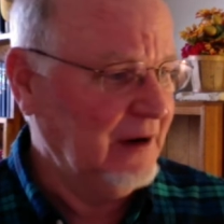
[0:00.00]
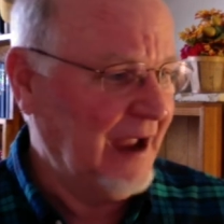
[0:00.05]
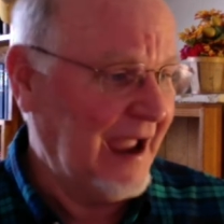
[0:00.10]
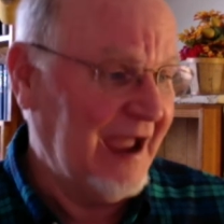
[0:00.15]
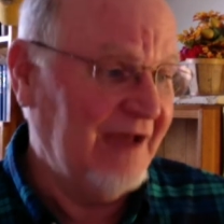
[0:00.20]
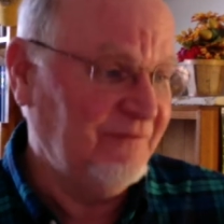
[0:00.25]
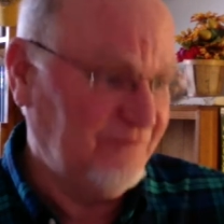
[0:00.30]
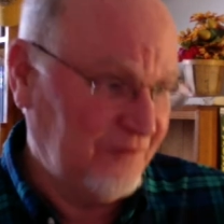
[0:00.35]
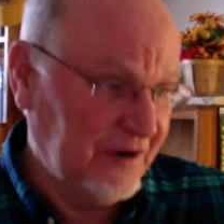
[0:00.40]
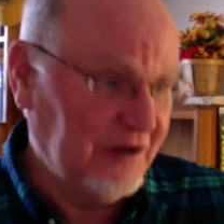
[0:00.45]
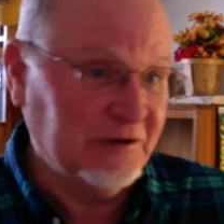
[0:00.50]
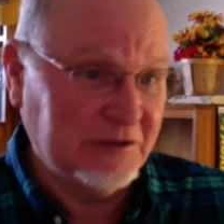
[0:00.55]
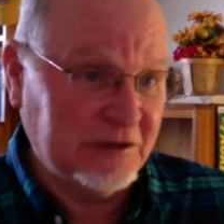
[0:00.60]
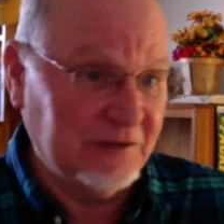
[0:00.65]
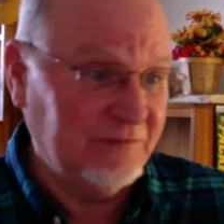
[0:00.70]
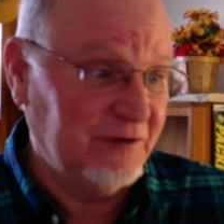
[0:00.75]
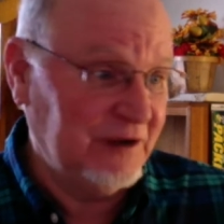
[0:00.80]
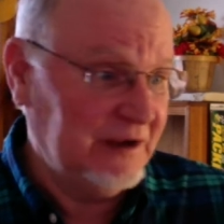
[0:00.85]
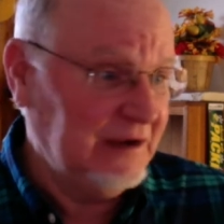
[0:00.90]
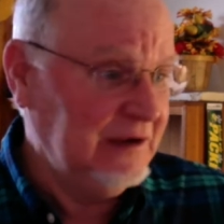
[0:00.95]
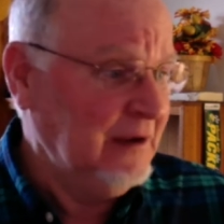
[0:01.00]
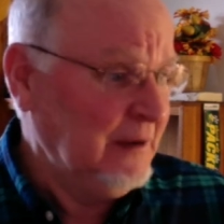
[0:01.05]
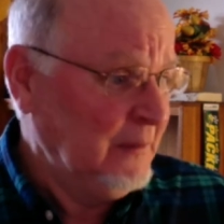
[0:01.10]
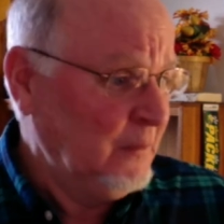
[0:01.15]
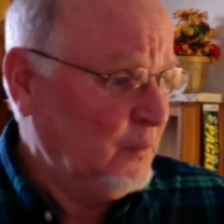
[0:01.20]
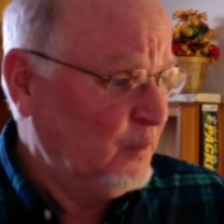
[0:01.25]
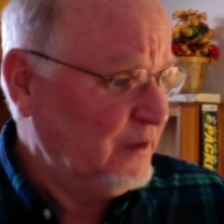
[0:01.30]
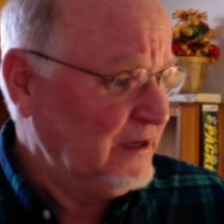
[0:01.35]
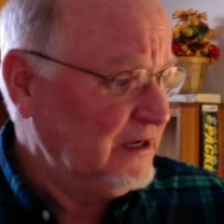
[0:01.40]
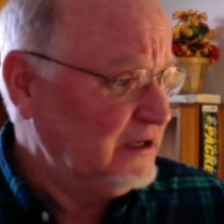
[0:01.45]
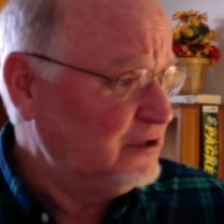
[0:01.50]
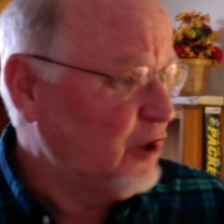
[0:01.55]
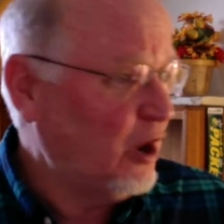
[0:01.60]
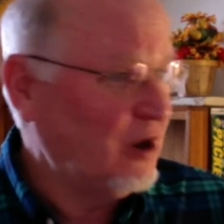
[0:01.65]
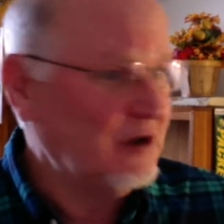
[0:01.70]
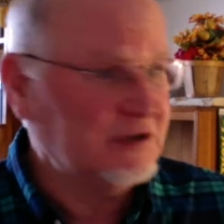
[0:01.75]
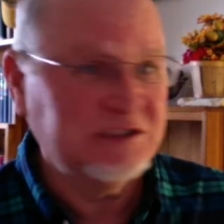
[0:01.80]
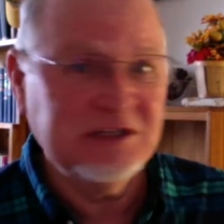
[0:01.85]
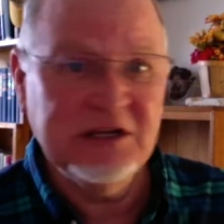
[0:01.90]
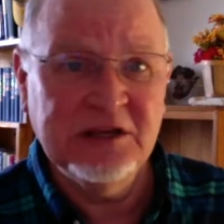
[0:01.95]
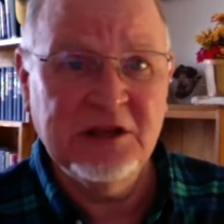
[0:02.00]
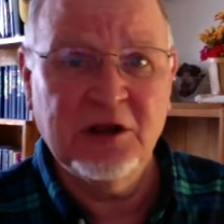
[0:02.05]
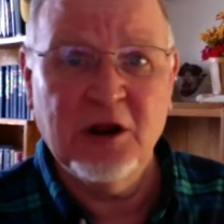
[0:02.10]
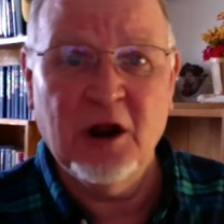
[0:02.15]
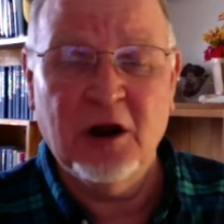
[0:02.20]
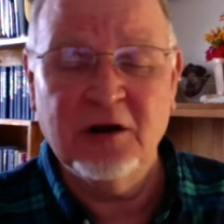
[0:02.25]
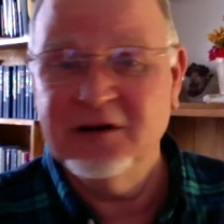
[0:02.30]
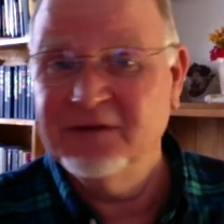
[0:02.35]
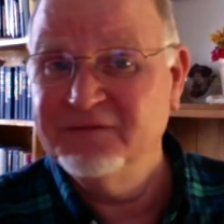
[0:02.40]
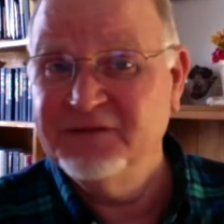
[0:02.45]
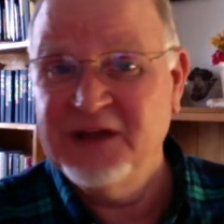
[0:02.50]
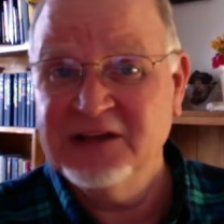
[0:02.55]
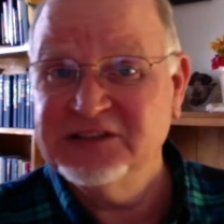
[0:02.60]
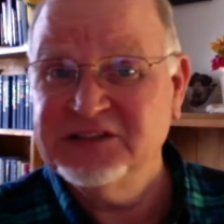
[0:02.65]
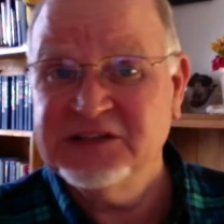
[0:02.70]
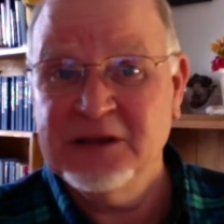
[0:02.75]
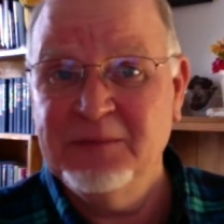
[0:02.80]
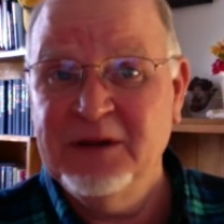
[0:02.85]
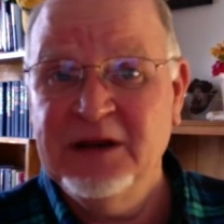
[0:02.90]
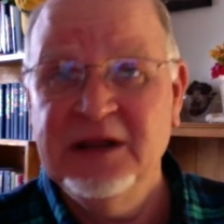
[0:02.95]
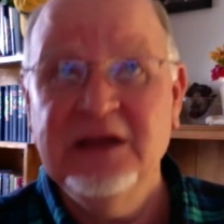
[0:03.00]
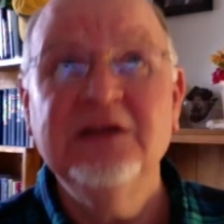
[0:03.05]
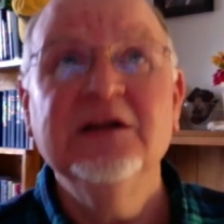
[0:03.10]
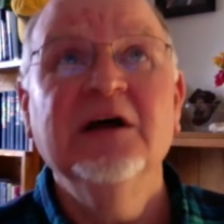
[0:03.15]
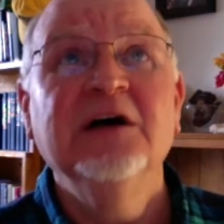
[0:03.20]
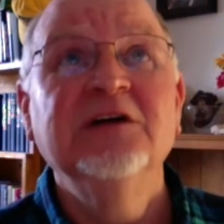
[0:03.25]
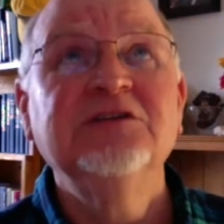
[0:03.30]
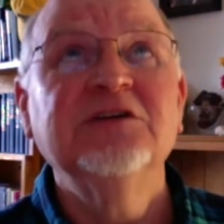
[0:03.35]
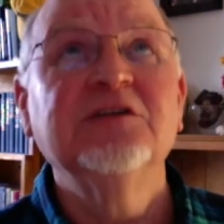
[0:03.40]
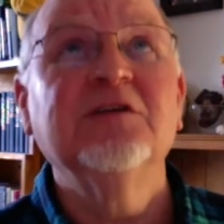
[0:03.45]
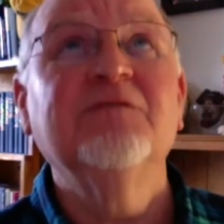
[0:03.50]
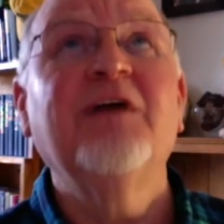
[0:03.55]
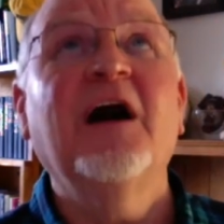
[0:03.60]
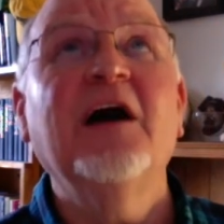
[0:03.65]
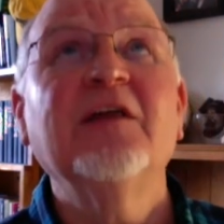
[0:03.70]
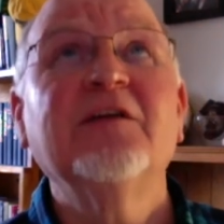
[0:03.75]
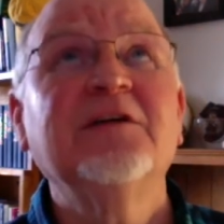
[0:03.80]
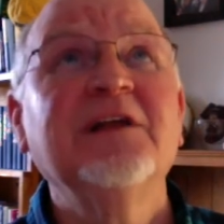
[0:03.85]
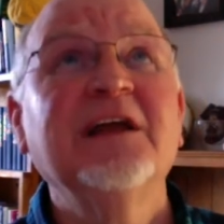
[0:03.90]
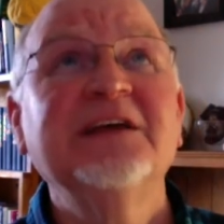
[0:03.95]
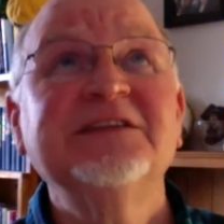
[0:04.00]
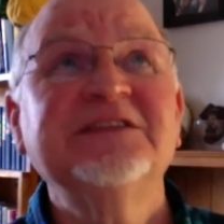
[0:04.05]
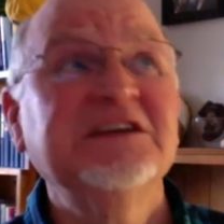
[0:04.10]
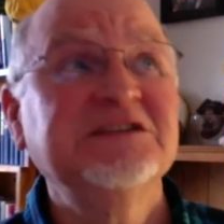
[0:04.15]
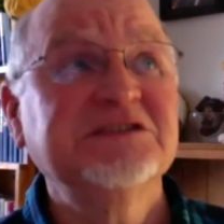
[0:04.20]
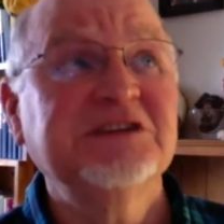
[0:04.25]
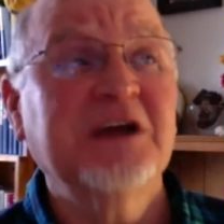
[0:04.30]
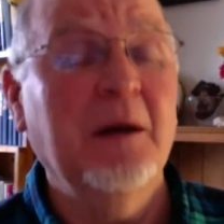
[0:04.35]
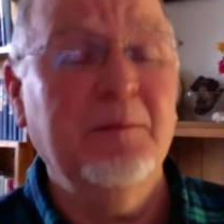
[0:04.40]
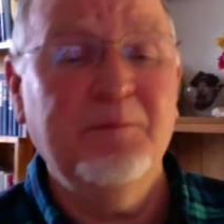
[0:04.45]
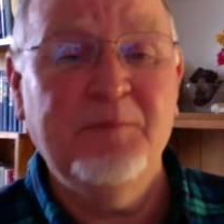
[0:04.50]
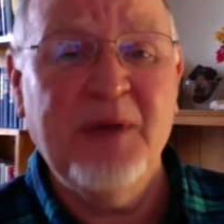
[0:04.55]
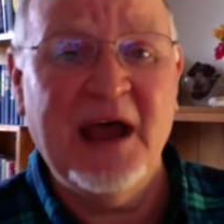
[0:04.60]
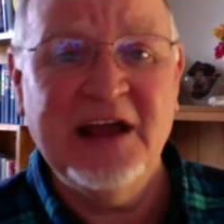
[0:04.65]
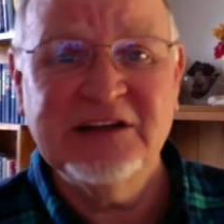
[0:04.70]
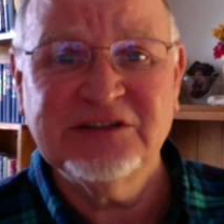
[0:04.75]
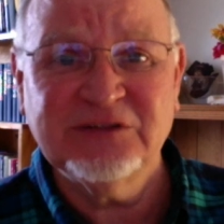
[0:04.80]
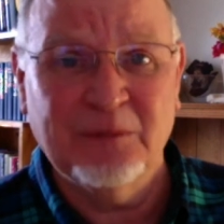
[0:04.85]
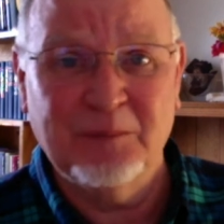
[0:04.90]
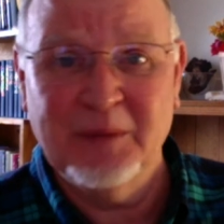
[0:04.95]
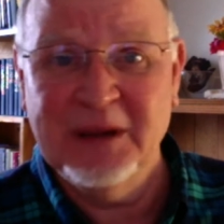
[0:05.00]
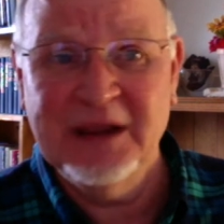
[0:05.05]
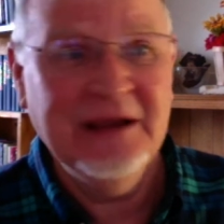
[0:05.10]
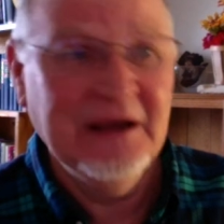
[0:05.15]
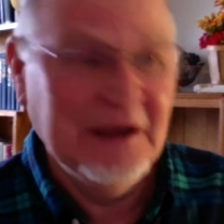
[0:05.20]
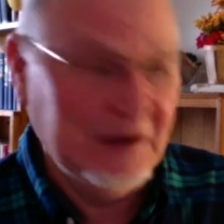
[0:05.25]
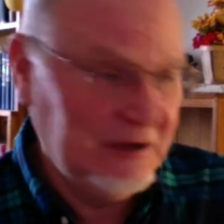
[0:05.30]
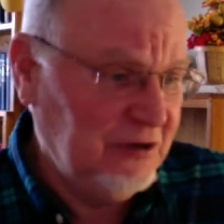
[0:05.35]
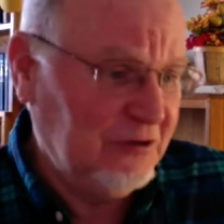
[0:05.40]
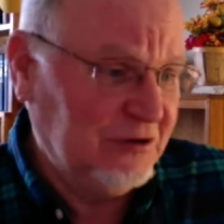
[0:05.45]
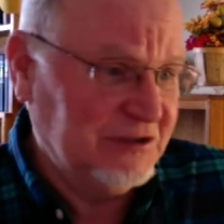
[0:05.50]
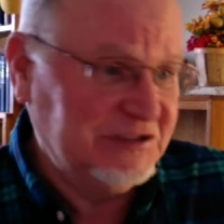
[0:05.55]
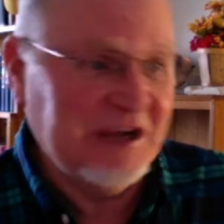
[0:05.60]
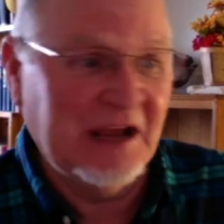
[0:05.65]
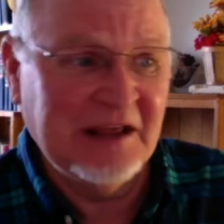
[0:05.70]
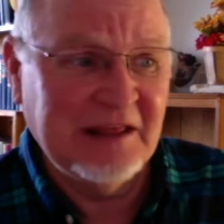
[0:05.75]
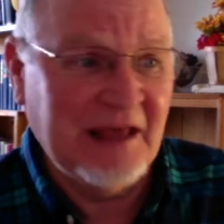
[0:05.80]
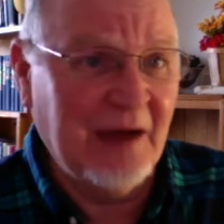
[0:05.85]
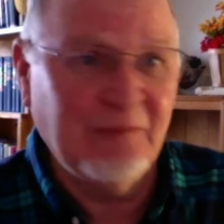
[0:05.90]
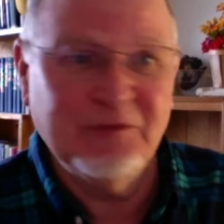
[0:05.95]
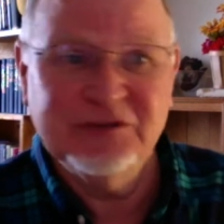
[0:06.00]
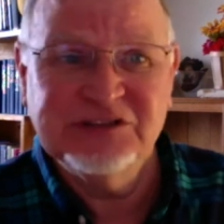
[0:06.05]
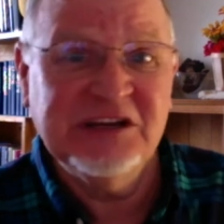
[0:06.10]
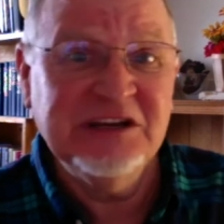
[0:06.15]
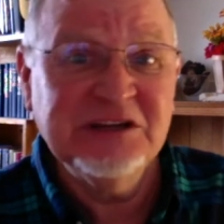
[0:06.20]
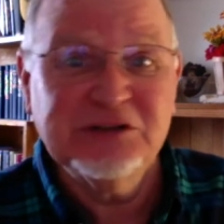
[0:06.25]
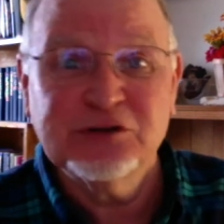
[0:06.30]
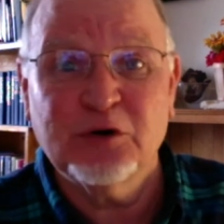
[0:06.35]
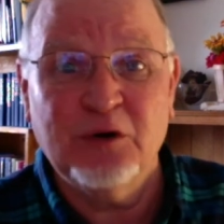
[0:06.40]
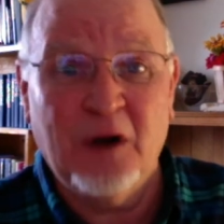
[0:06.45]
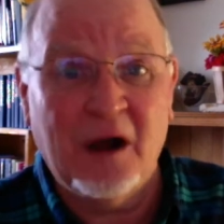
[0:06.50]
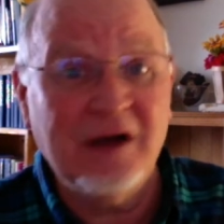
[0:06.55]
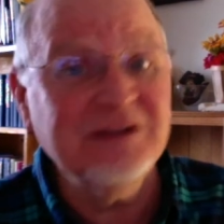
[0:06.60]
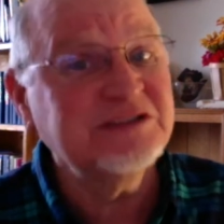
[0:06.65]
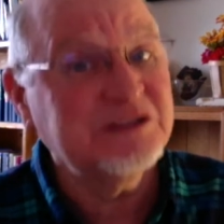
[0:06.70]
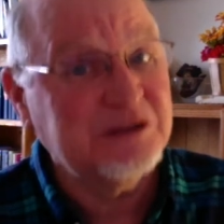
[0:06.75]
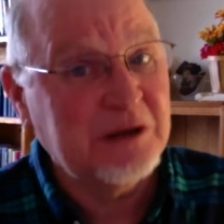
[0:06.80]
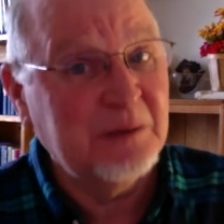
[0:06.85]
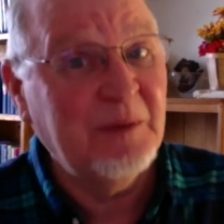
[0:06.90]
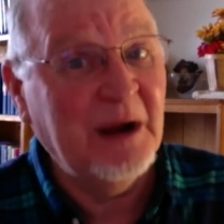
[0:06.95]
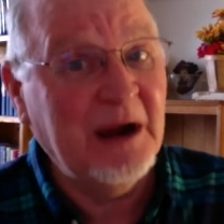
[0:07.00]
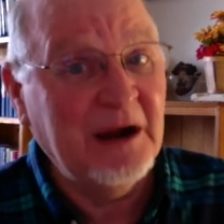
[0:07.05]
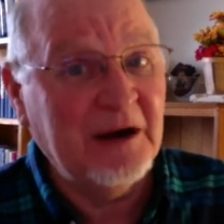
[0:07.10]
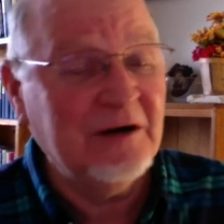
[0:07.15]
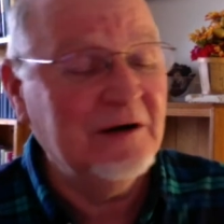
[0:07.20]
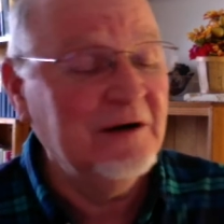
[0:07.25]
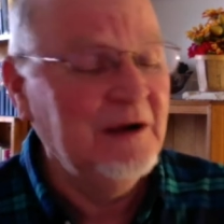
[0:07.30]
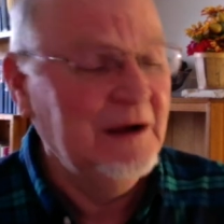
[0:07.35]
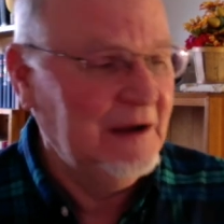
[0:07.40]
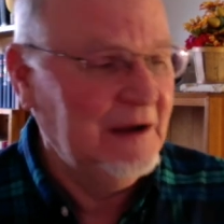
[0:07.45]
And figuratively, when he talks in the Garden of Gethsemane to the Father, let this cup pass from me, you could say that was his cross to bear.